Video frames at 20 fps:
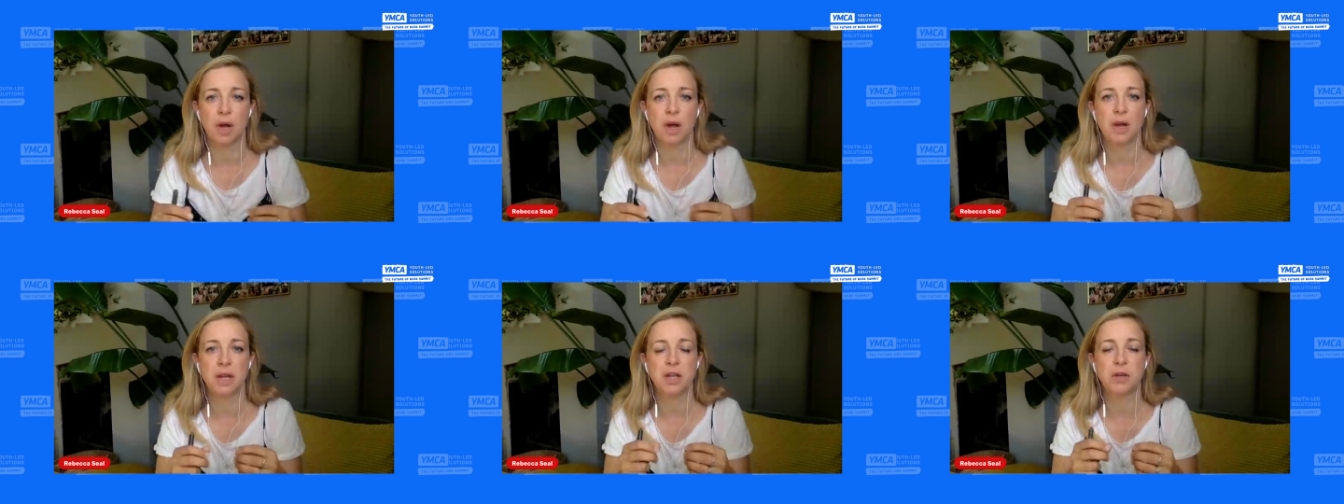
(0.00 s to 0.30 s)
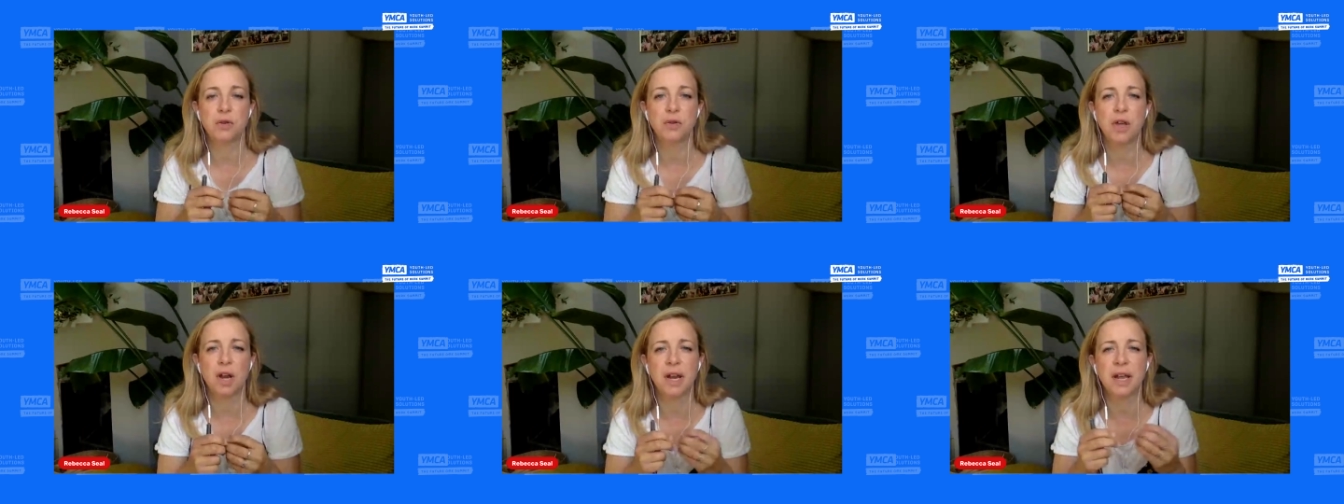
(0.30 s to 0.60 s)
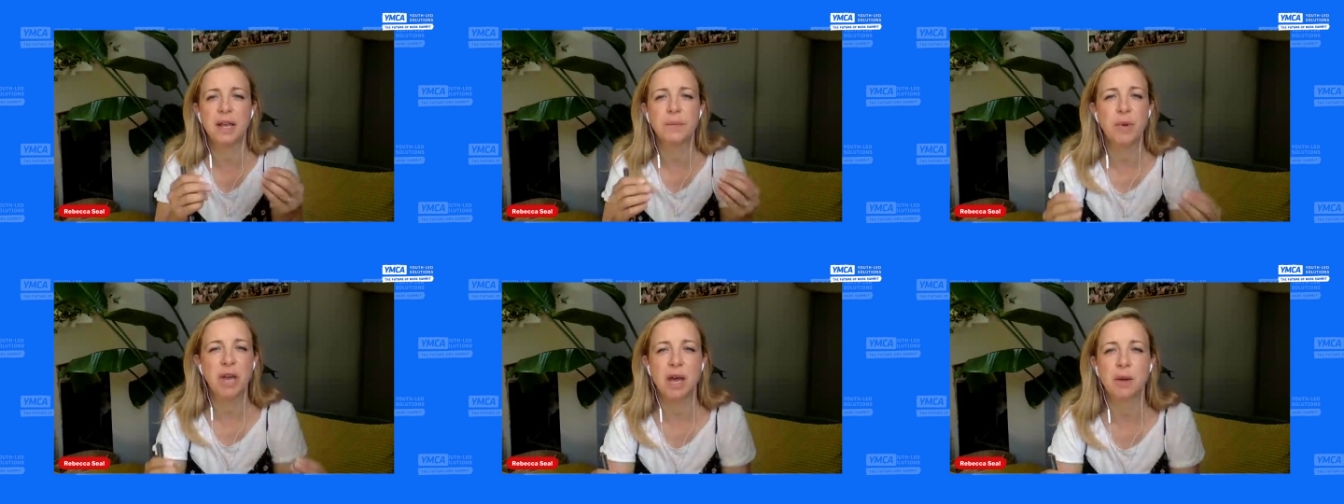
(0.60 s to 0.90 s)
Are you
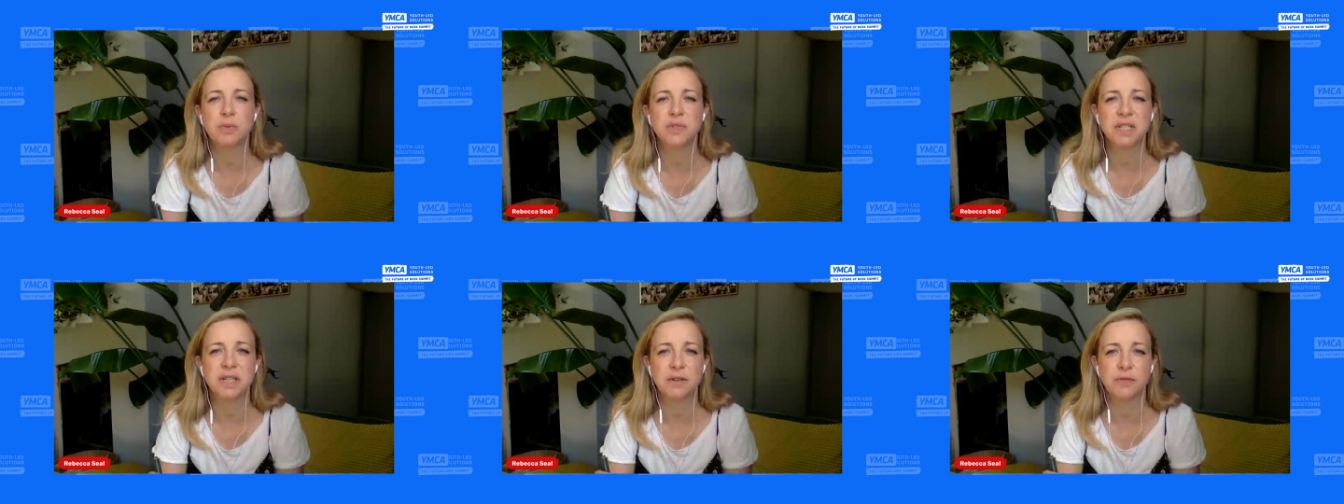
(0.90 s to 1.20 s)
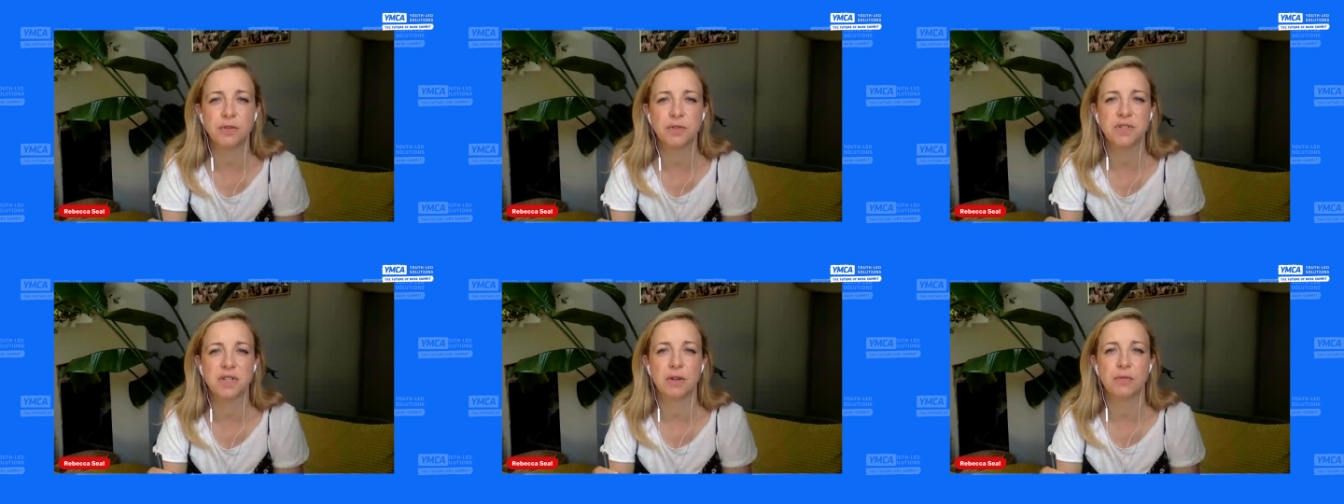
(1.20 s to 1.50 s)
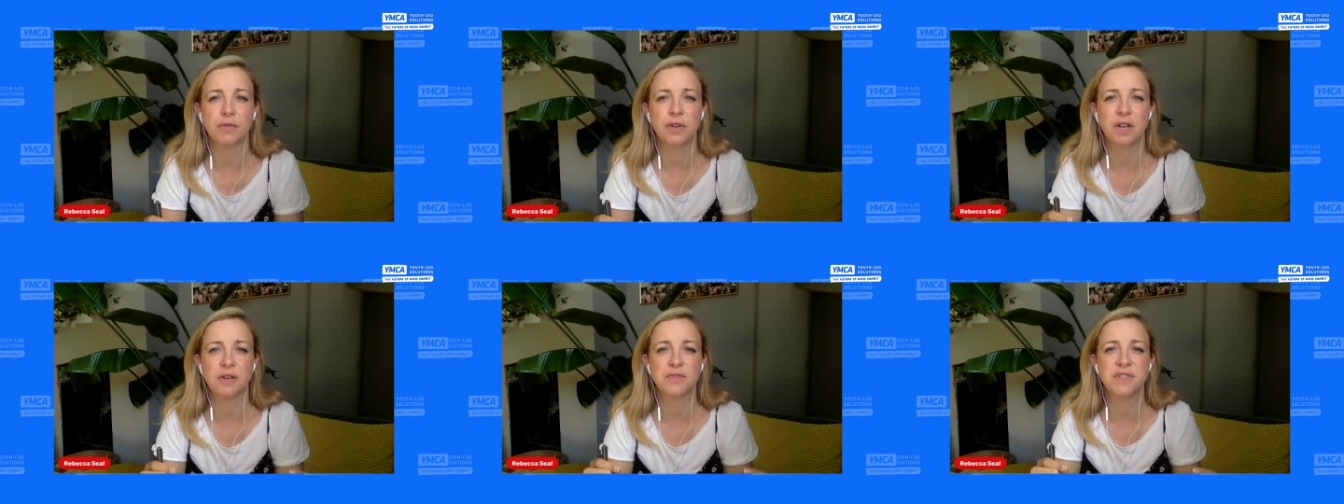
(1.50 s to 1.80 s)
going to be able to give
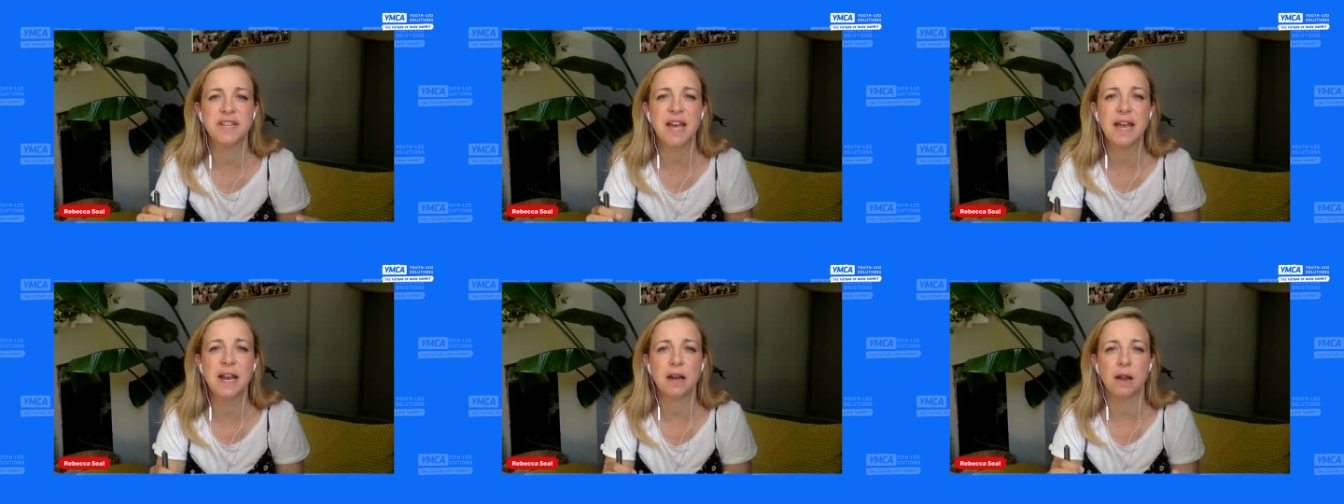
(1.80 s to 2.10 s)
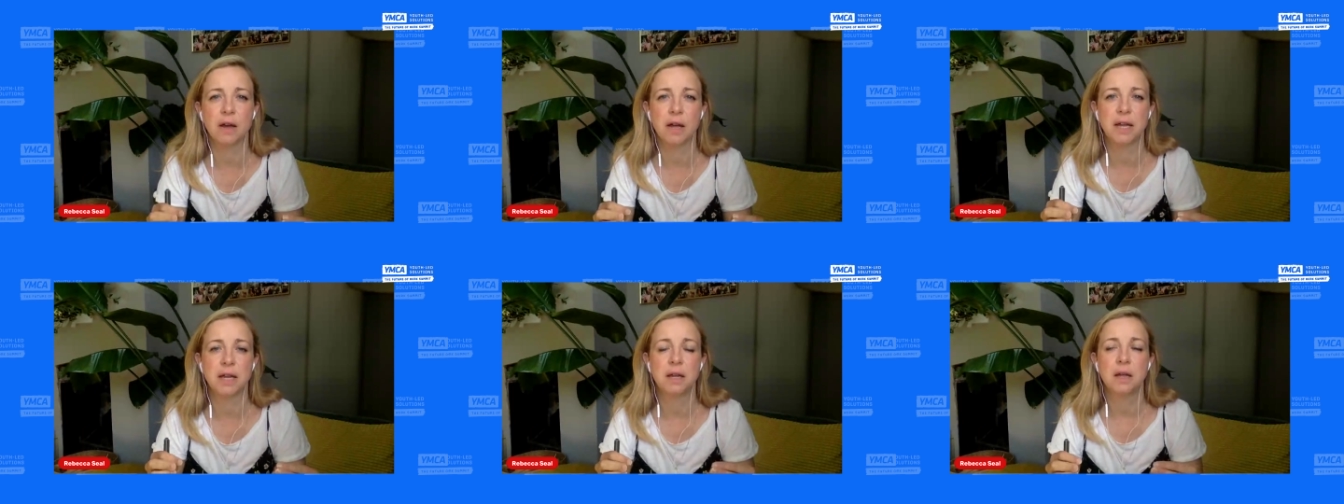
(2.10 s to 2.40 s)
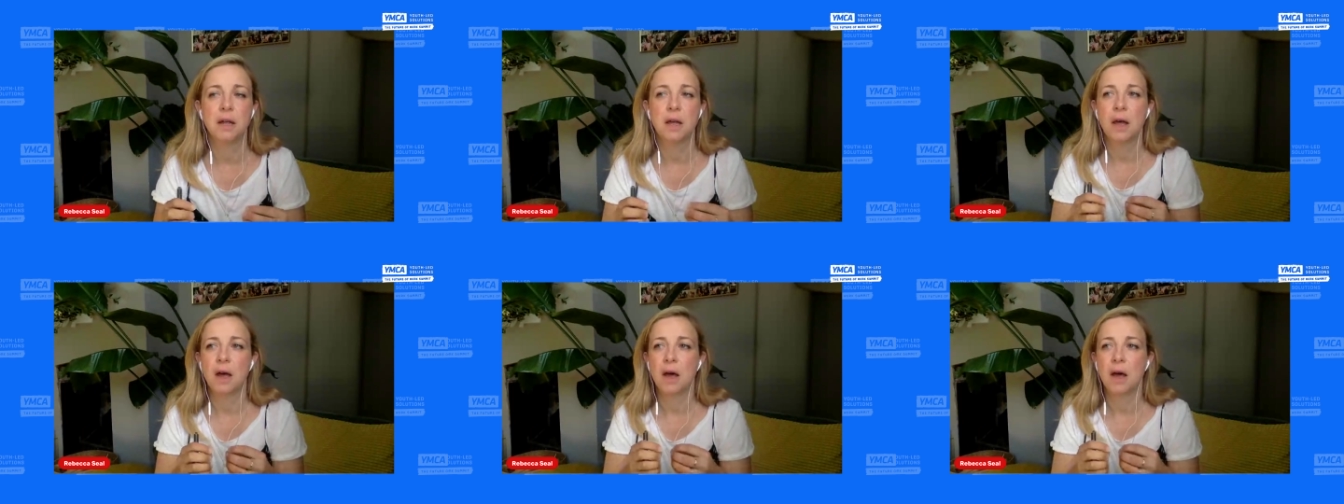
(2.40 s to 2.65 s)
yourself enough daylight?